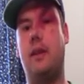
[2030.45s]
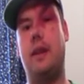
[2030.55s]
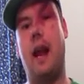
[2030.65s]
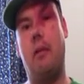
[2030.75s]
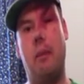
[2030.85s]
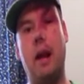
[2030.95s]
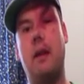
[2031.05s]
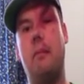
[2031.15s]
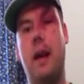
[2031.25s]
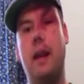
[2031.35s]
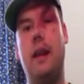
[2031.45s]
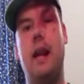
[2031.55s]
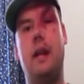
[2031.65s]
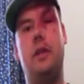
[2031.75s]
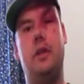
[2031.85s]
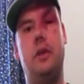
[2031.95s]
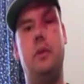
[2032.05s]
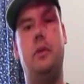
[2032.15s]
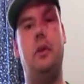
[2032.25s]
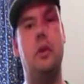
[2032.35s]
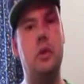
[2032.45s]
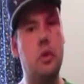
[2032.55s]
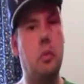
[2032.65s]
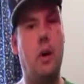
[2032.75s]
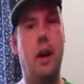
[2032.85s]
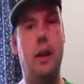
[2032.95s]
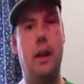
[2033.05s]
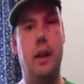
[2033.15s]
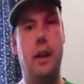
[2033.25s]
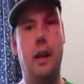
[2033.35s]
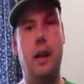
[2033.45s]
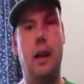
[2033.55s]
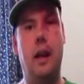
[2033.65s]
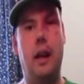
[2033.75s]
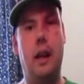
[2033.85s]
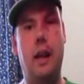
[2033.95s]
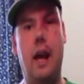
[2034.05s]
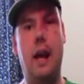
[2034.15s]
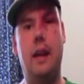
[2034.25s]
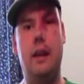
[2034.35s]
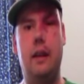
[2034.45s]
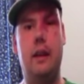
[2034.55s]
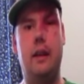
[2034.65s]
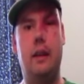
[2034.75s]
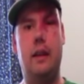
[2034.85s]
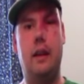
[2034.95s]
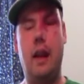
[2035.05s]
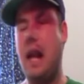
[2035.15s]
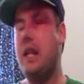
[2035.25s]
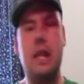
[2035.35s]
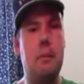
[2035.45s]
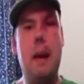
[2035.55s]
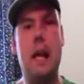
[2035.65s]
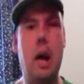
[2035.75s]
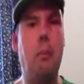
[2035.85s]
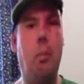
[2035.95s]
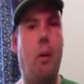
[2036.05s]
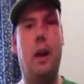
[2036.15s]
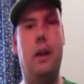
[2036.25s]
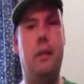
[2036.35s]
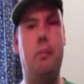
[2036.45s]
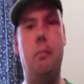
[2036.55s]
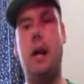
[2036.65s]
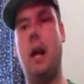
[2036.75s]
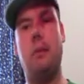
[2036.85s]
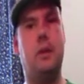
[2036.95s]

And I recommend that you use one and just make up one. Make up